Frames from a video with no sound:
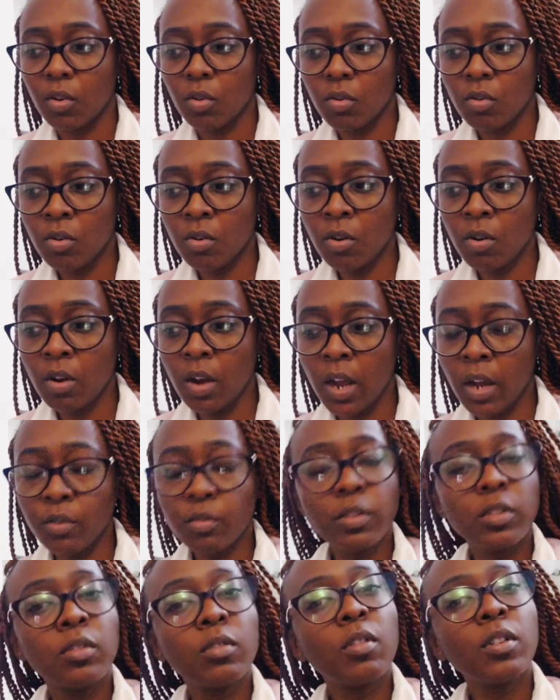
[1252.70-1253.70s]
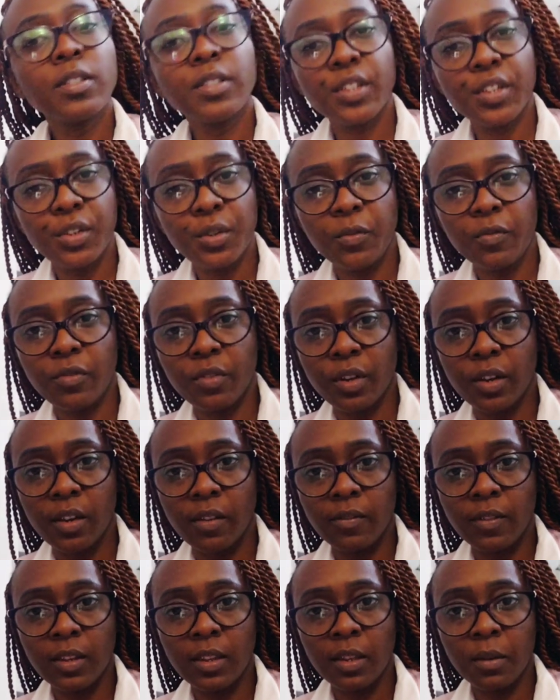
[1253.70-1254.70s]
or I could continue
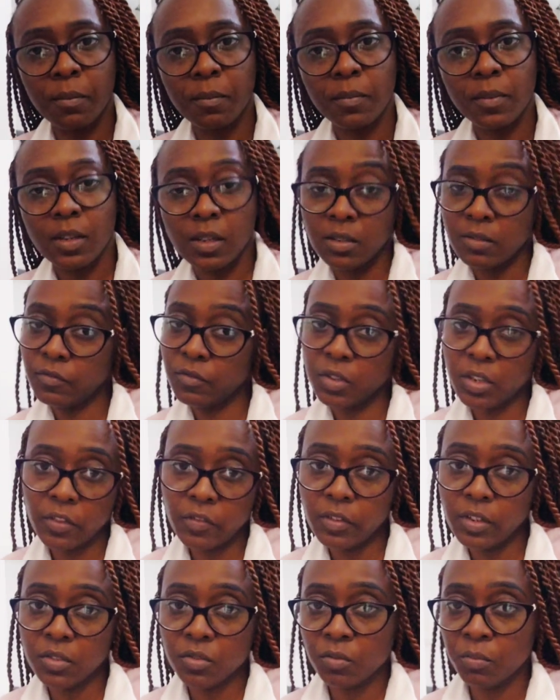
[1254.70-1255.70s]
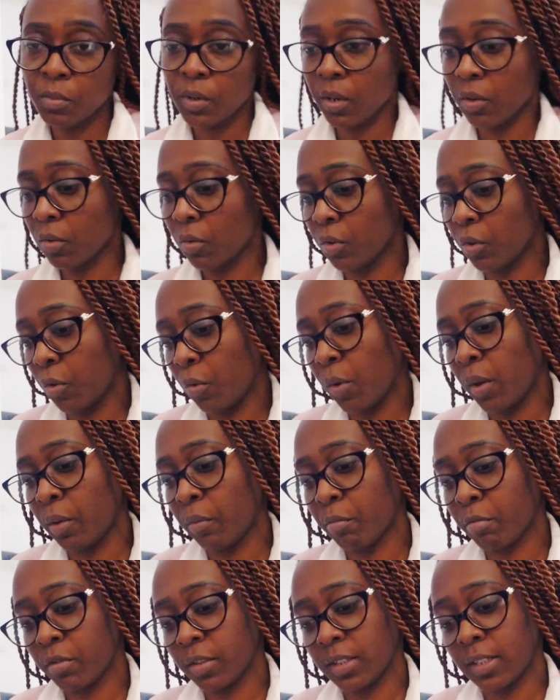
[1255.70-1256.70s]
forgiving them. And forgiveness would be an ongoing
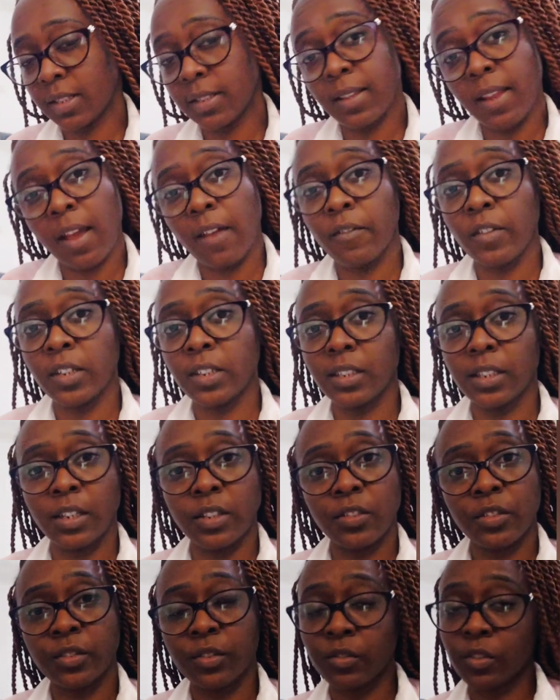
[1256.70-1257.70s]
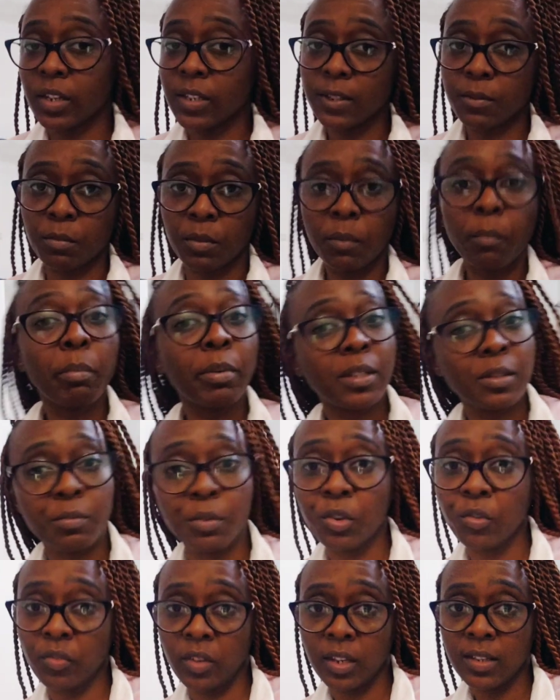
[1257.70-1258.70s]
process. They haven't changed, trust me. Pissed
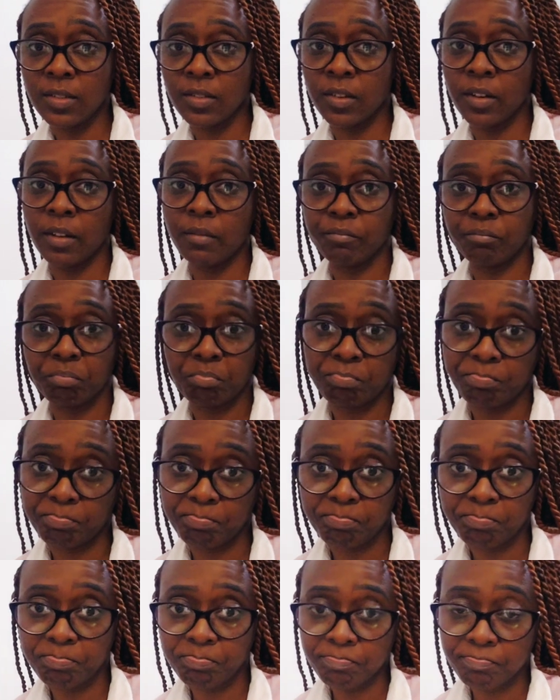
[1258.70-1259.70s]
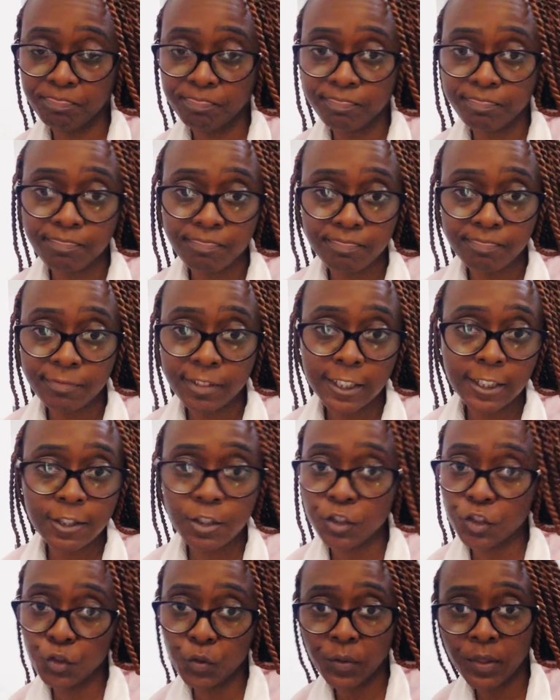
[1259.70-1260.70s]
me off yesterday.
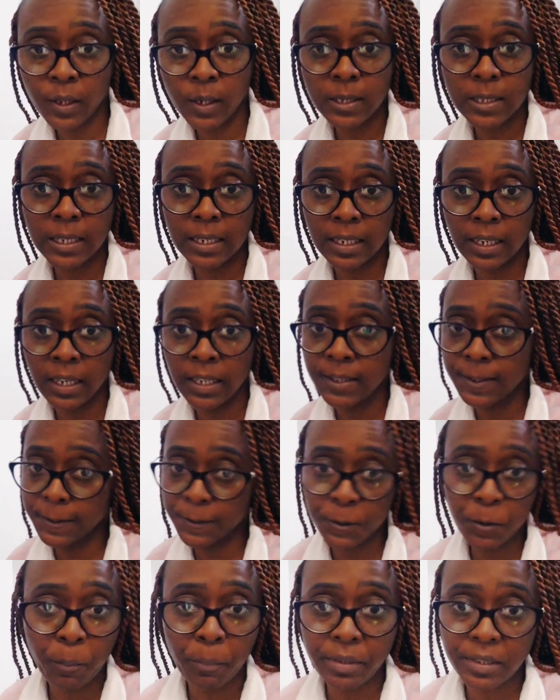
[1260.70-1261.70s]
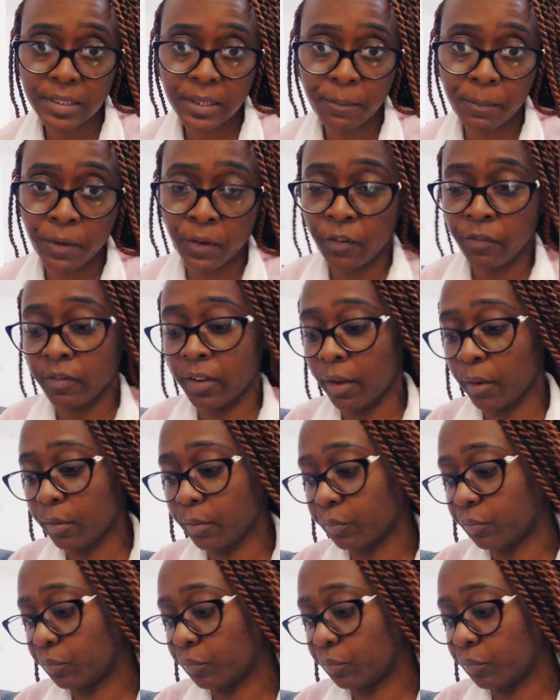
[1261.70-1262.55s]
Since two thousand eight, still pissing me off now.